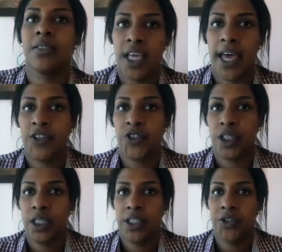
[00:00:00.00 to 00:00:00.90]

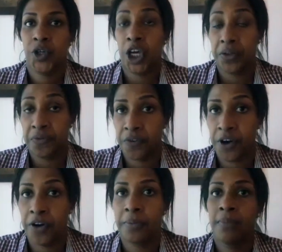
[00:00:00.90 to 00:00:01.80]
actually to
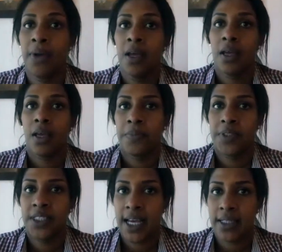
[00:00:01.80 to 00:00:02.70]
confirm
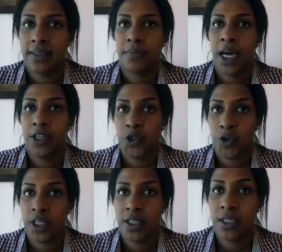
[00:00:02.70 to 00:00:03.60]
that
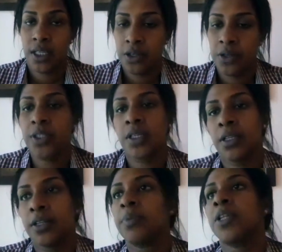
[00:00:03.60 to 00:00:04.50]
countries can use a
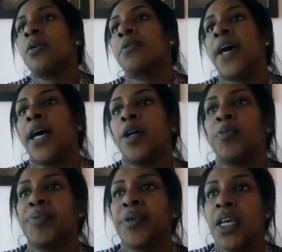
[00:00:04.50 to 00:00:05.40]
little bit of help
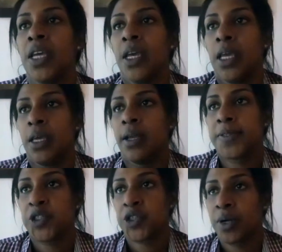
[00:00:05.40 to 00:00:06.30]
in
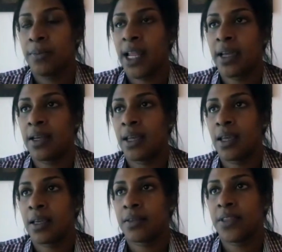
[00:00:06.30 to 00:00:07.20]

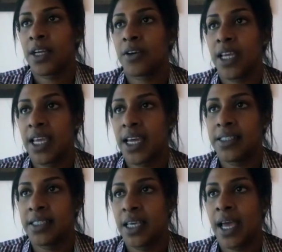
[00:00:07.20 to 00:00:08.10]
streamlining their
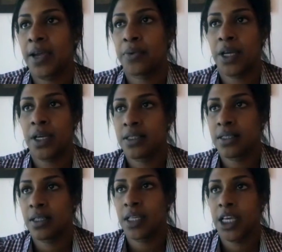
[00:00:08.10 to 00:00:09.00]
EITI
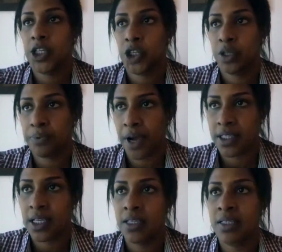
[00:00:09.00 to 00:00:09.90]
reconciliation
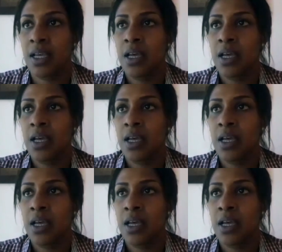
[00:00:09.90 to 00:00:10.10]
process,